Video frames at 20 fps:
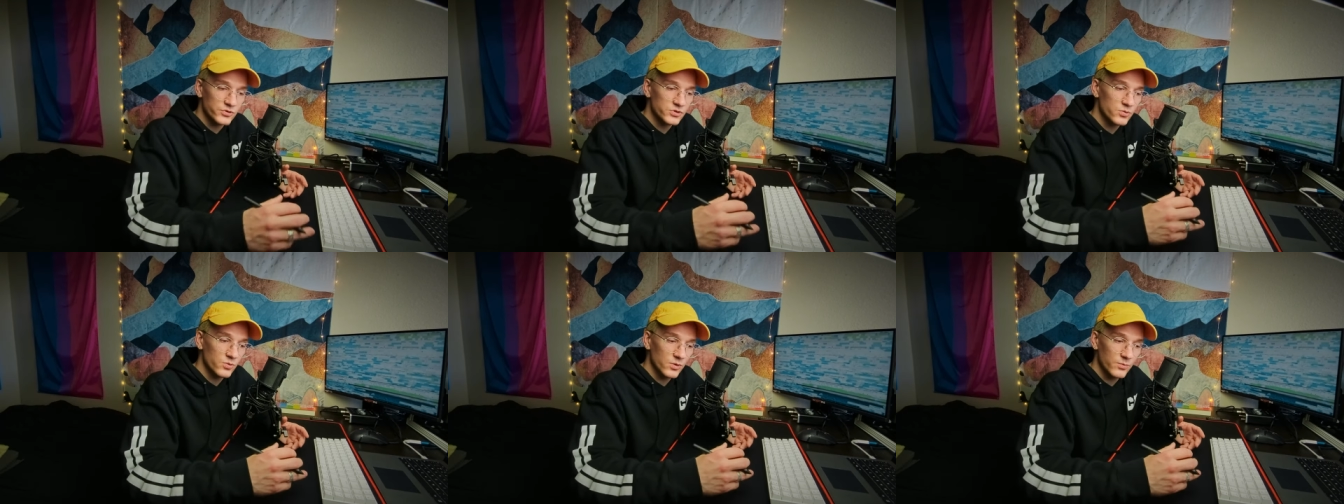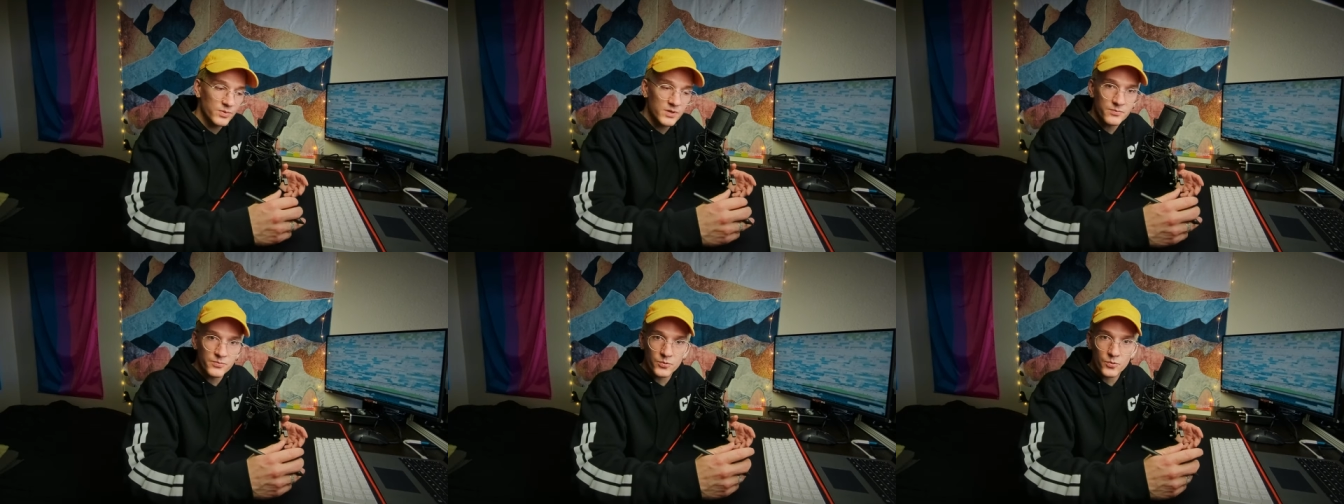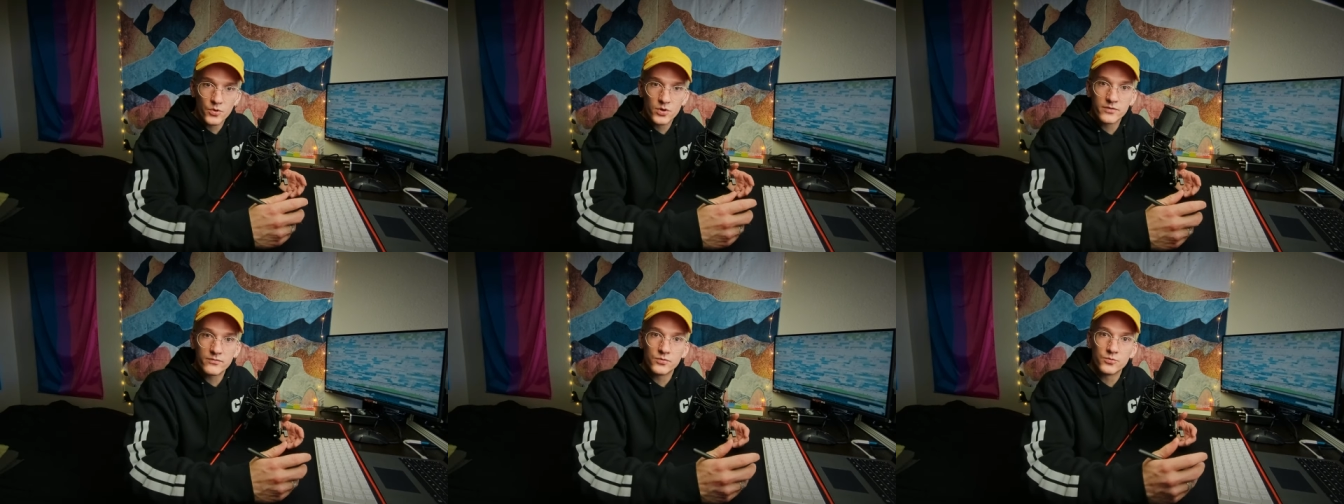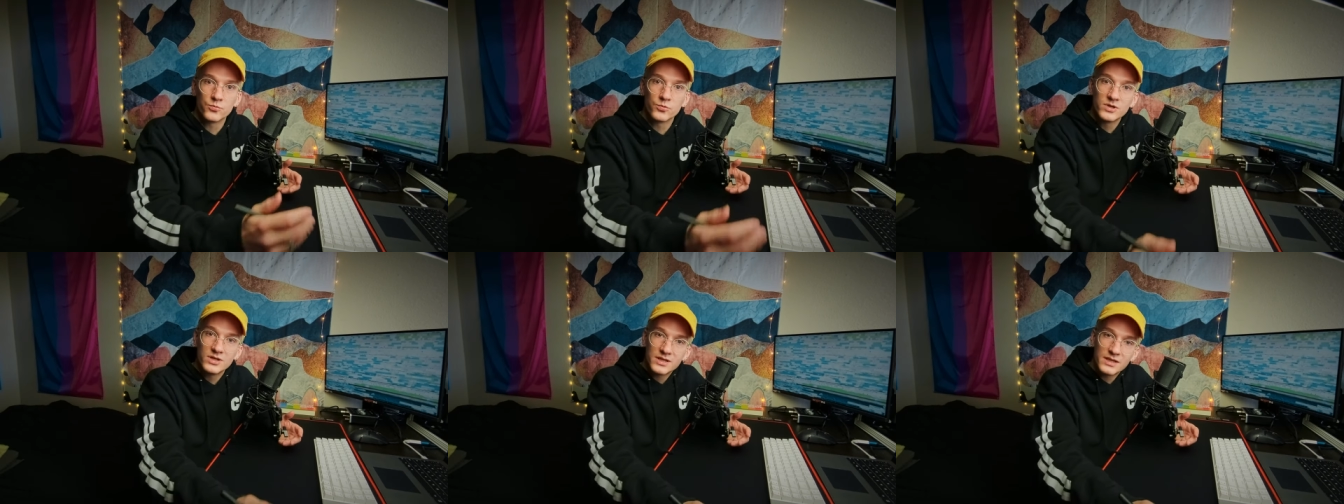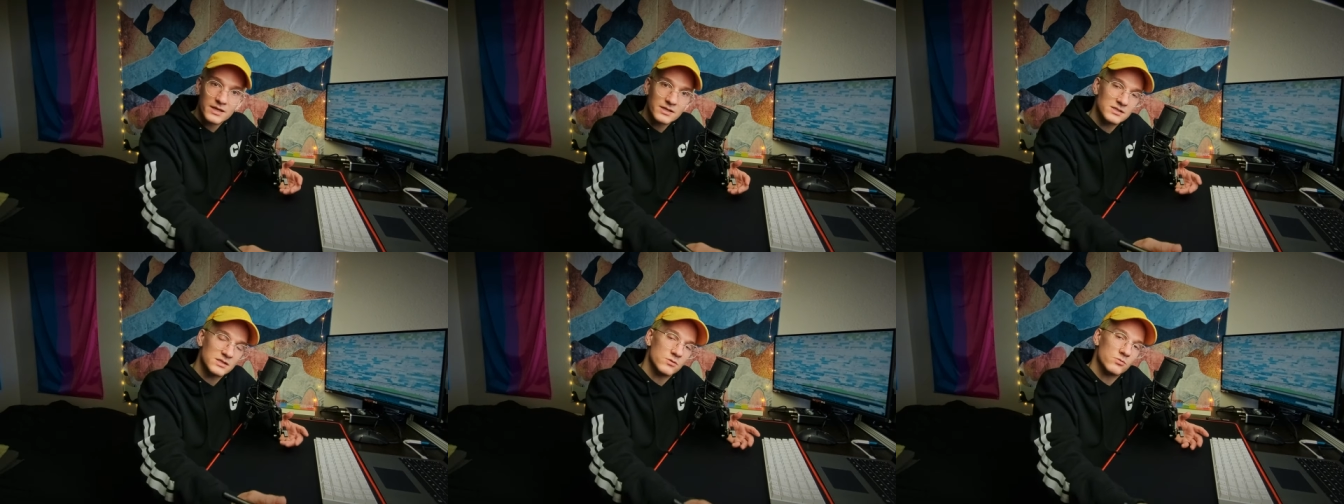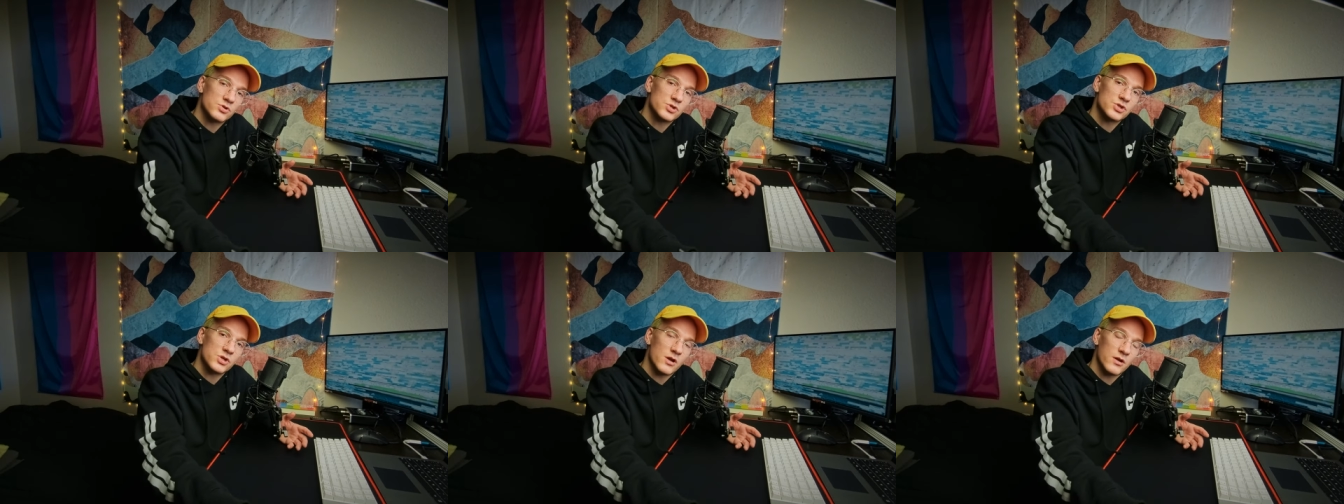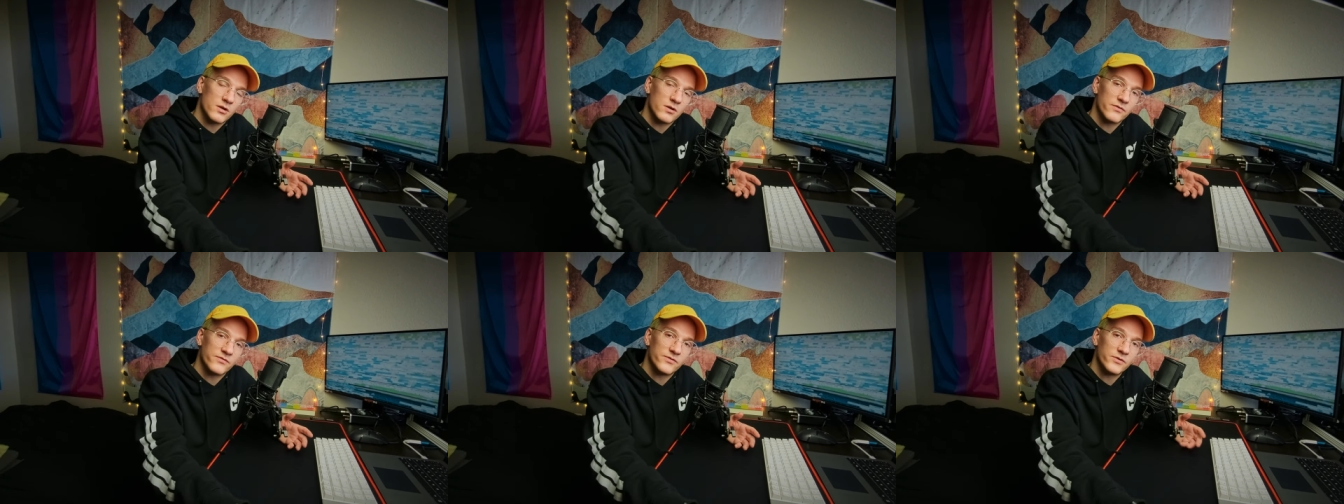to where people won't even realize that it was
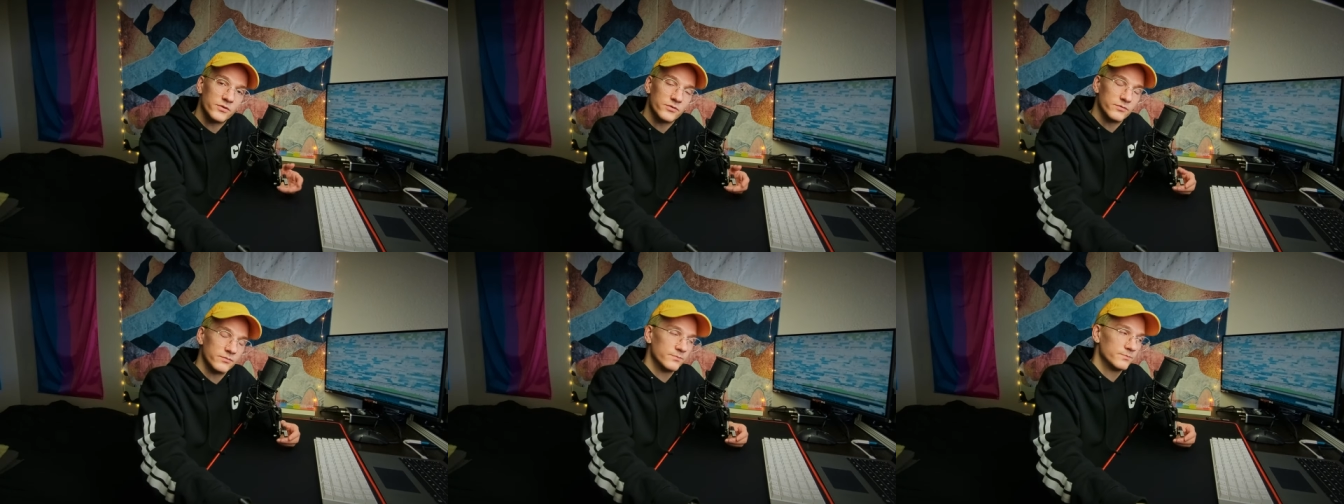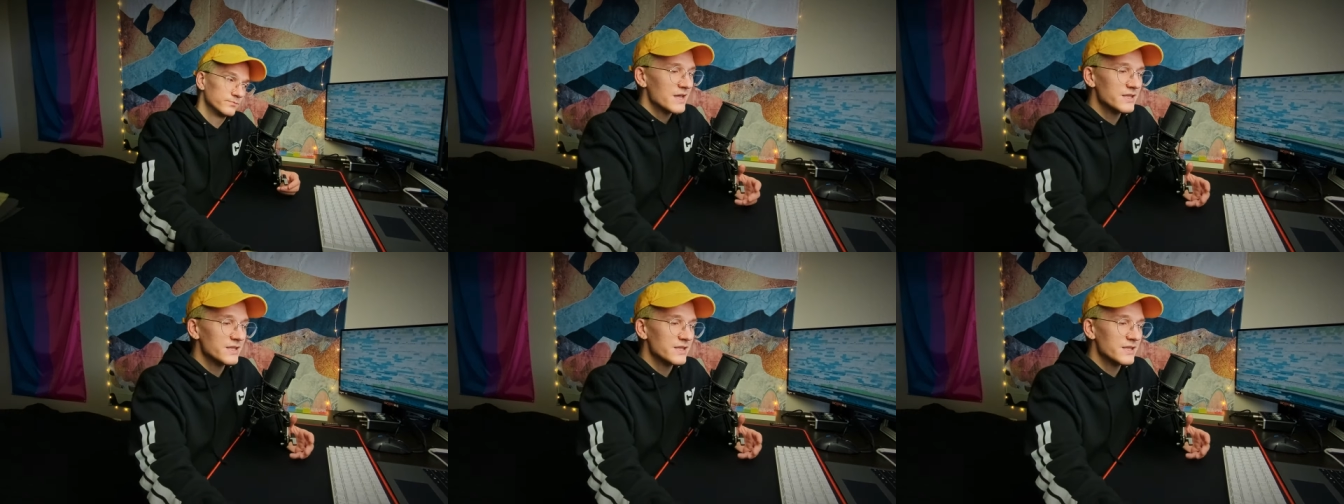shot on a phone.